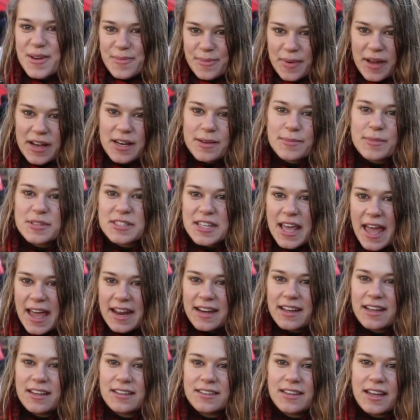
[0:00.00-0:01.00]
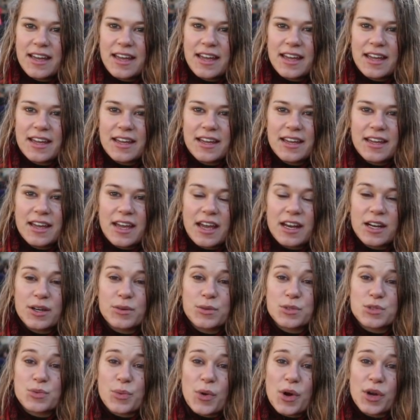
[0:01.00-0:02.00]
My name is Anna, and
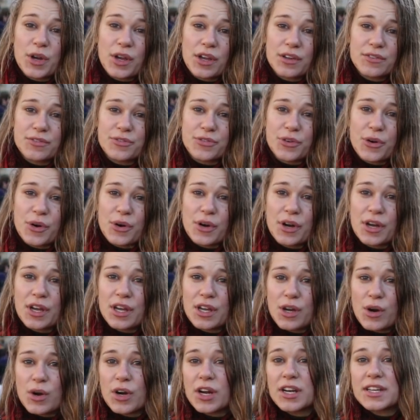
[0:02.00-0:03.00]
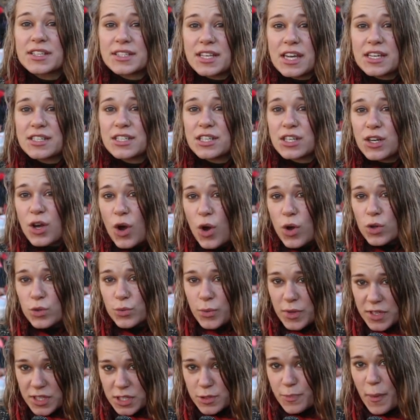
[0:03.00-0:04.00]
I was working for an organization
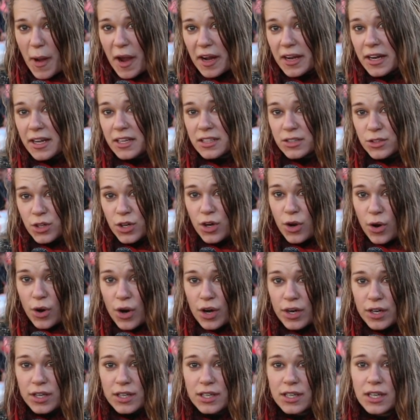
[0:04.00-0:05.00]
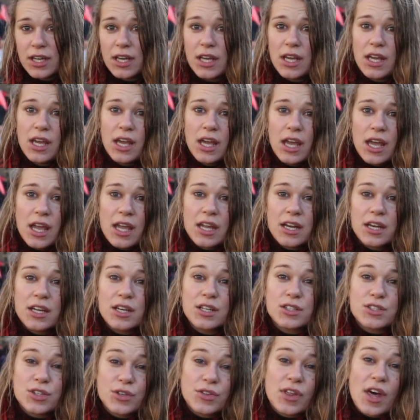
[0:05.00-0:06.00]
called witnessbahrain.org
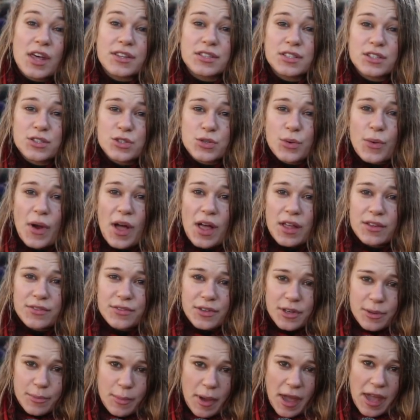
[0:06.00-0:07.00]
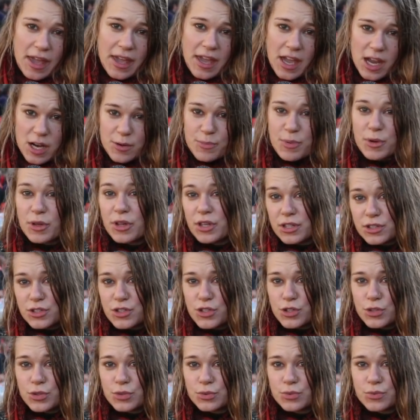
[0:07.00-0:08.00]
in 2012 in May, April
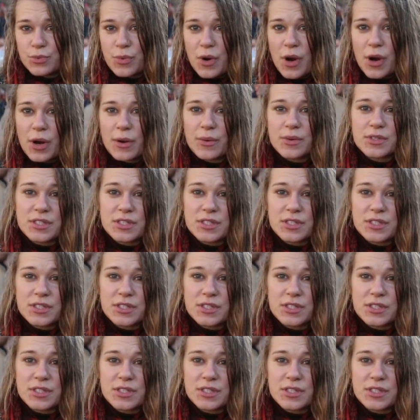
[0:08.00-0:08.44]
and June, where I